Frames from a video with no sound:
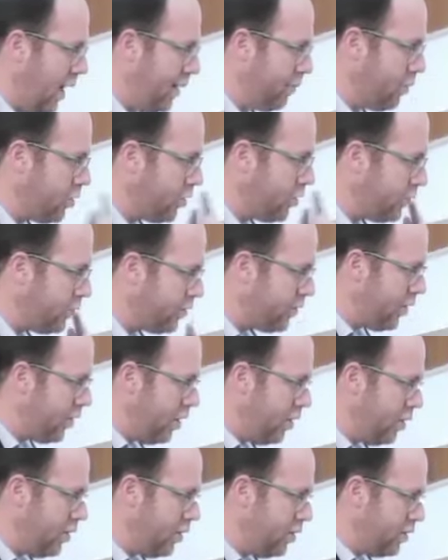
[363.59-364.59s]
I'm
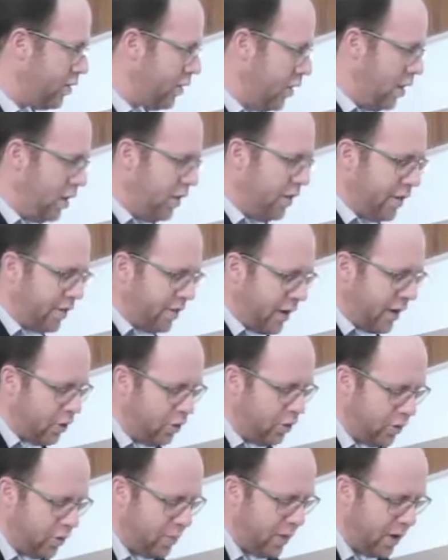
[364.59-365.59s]
concerned that there
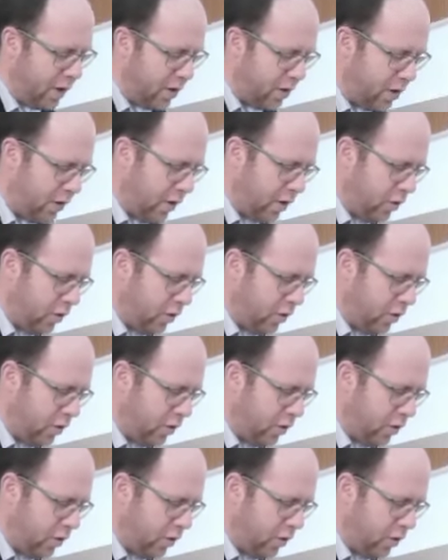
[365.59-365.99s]
could be an